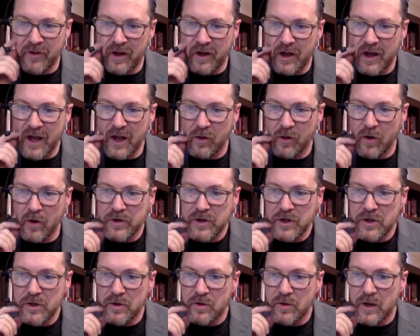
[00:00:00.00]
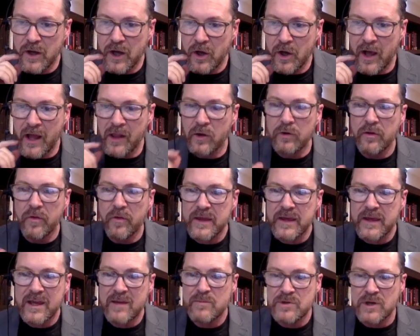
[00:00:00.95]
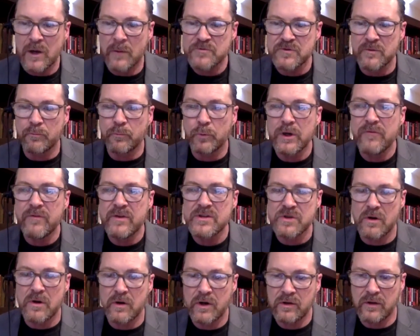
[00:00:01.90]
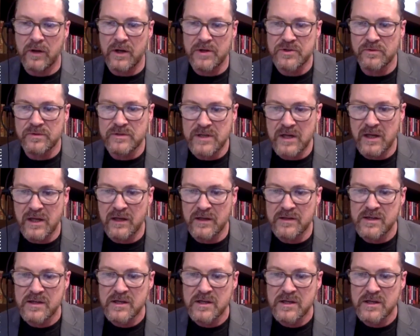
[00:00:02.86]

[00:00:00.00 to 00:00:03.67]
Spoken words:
How long do they keep dumps from previous archaeological digs?